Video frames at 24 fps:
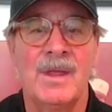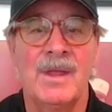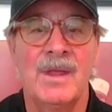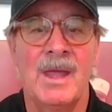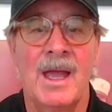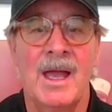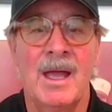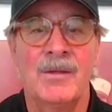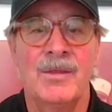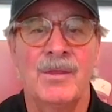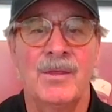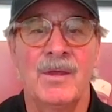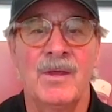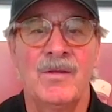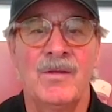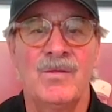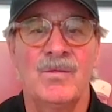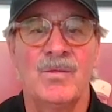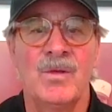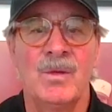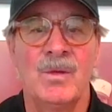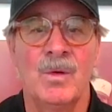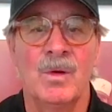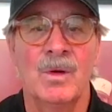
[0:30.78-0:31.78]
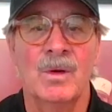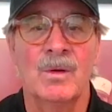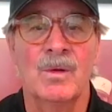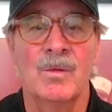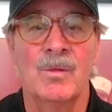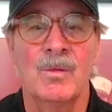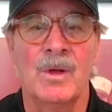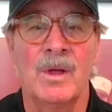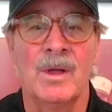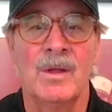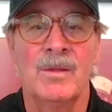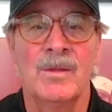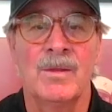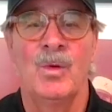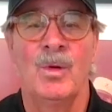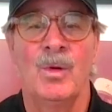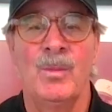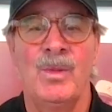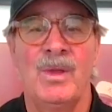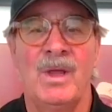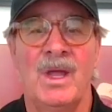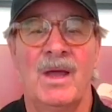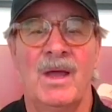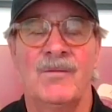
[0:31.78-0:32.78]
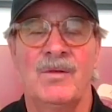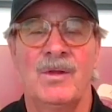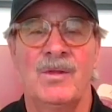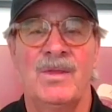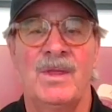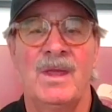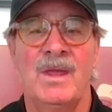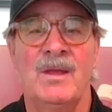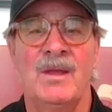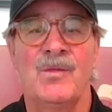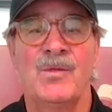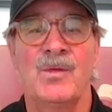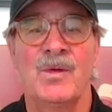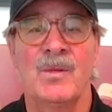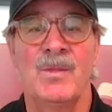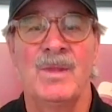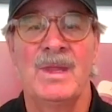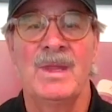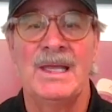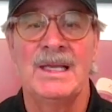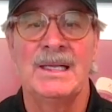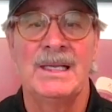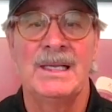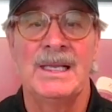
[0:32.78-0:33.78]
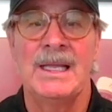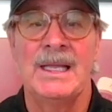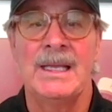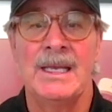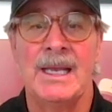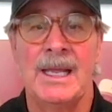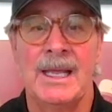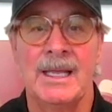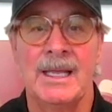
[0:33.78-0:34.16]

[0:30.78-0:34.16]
The athletes we work with will be everything from the elite